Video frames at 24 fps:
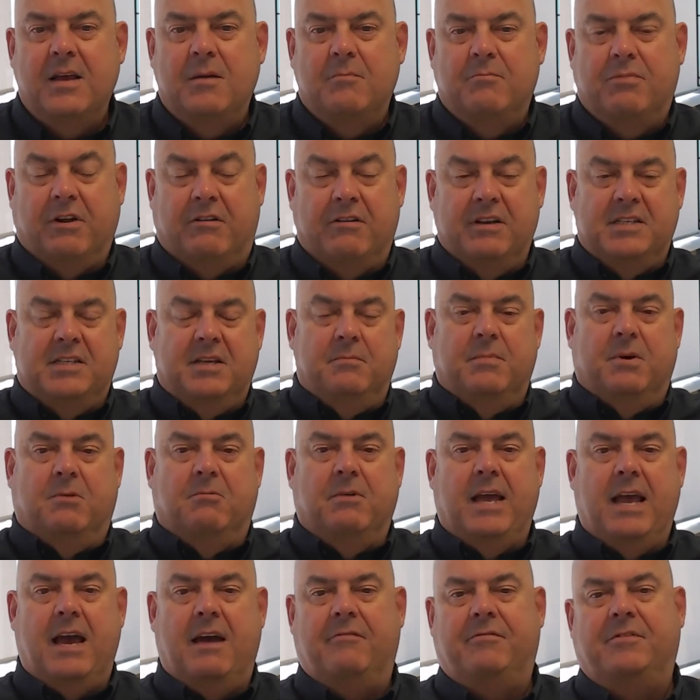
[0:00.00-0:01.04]
progressing, but
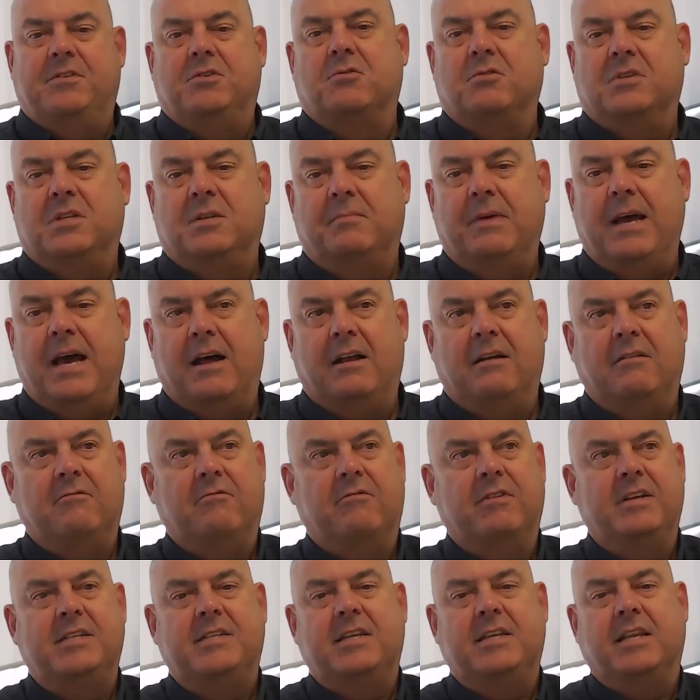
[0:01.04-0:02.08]
we have talked about
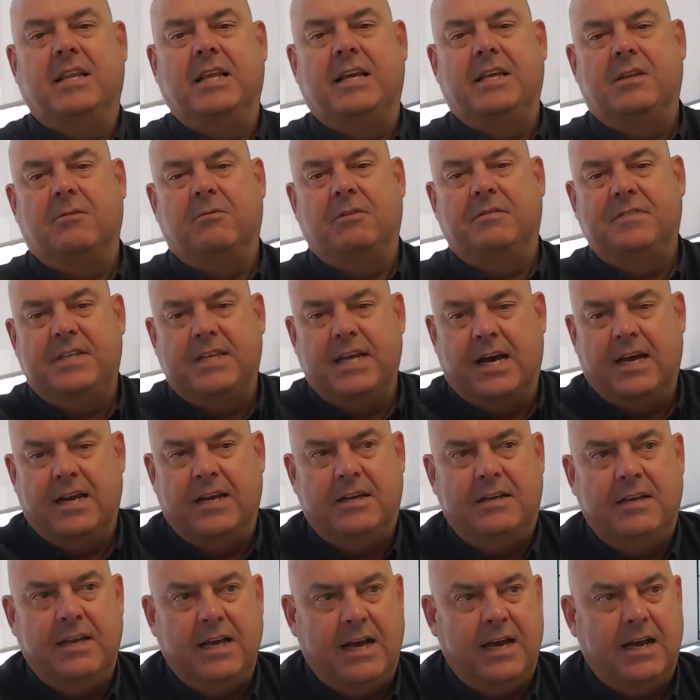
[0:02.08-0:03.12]
recently that we've
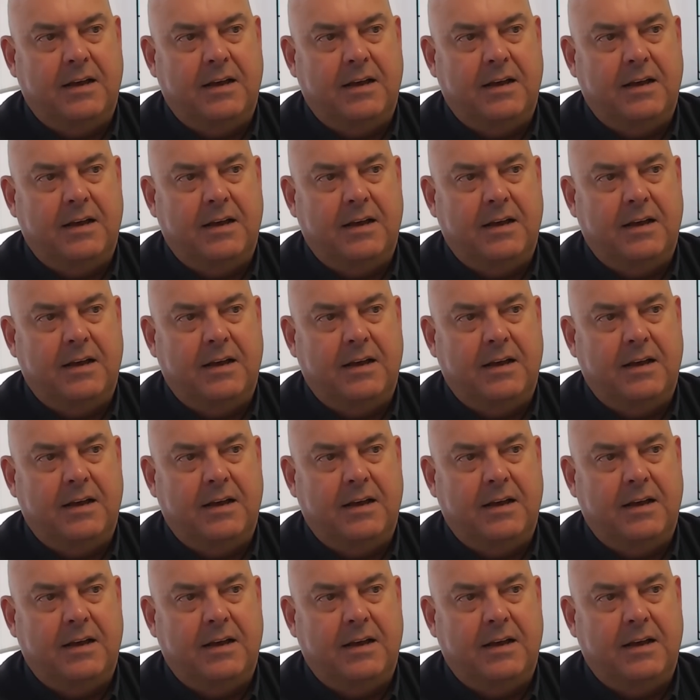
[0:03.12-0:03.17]
started